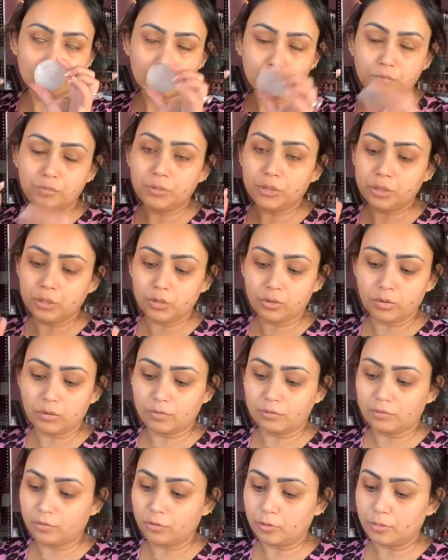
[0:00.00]

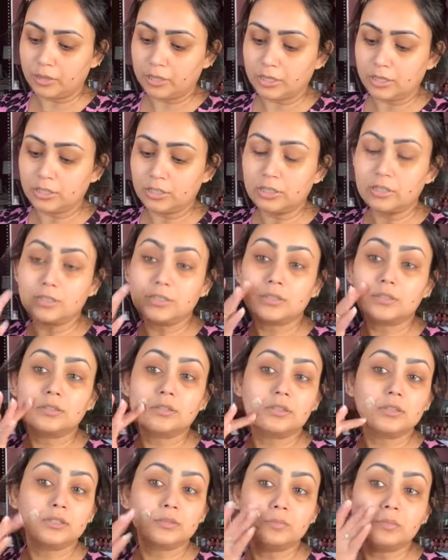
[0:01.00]
beautiful. My goodness,
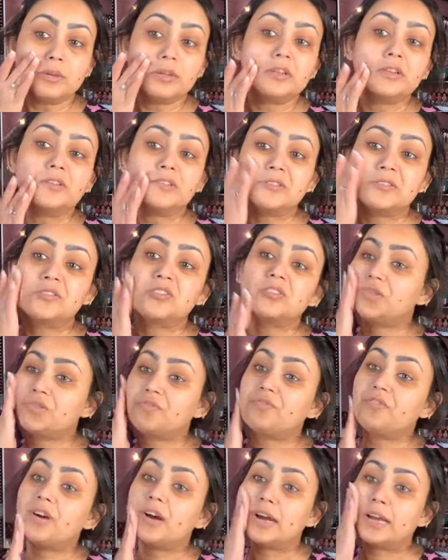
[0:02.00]
this smells just
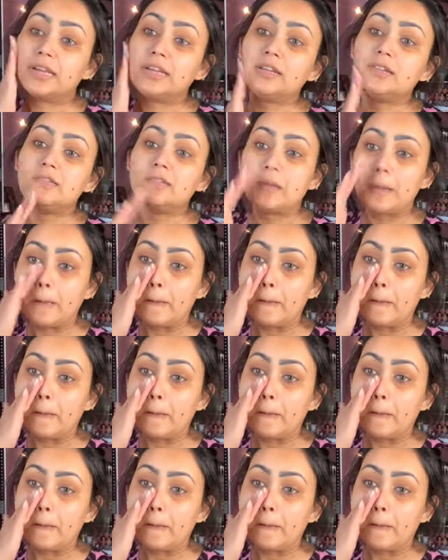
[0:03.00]
divine.